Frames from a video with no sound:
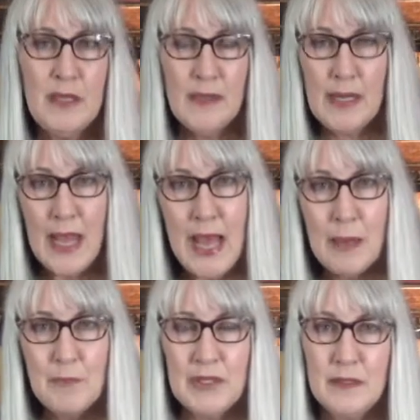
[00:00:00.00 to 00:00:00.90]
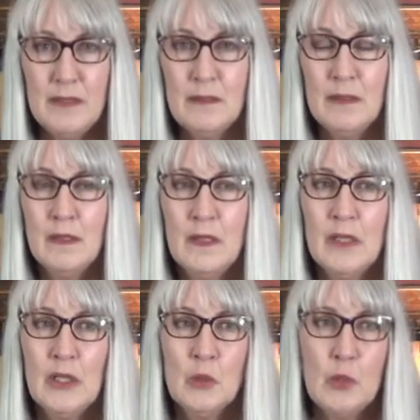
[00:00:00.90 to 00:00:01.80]
that happened
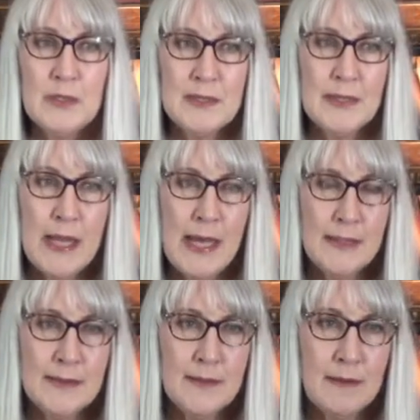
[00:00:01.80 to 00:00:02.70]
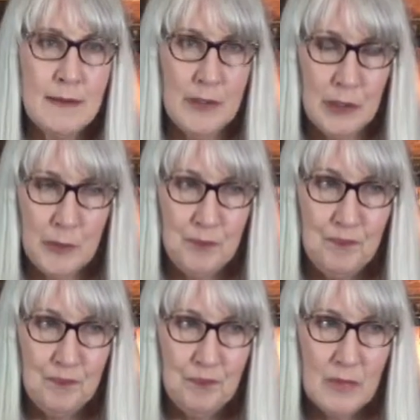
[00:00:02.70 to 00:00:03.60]
was that a
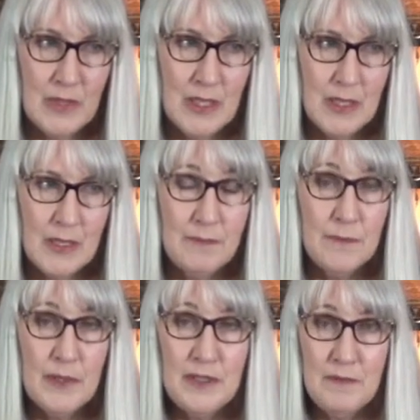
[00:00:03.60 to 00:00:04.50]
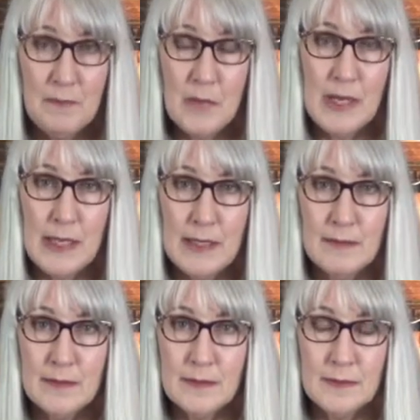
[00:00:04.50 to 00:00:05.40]
friend of
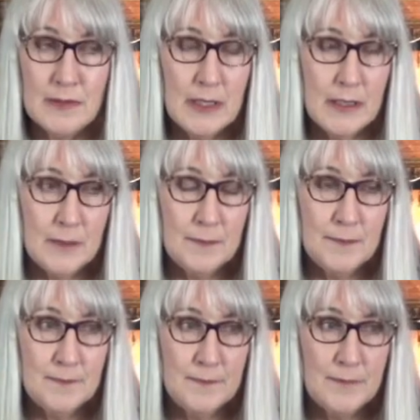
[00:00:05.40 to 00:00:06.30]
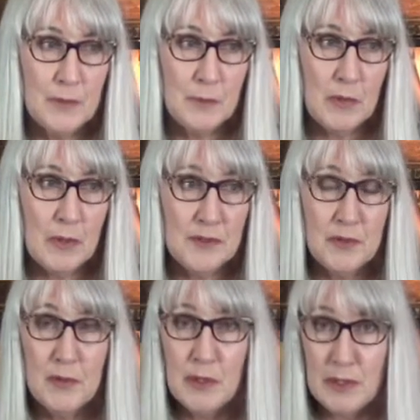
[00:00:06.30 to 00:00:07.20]
mine from
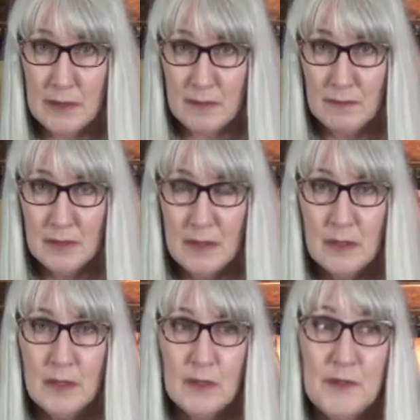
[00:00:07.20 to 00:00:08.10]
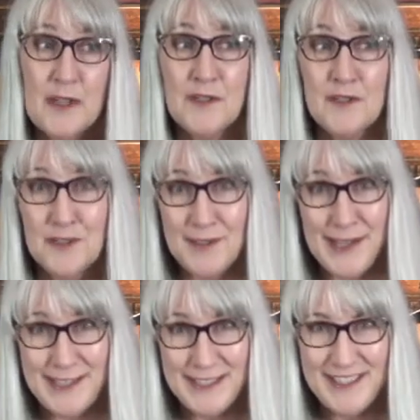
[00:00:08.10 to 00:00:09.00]
Australia, who's actually
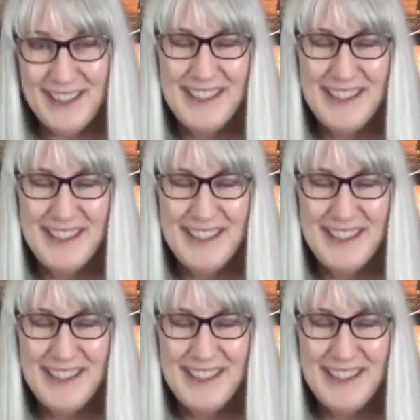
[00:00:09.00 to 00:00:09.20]
Scottish,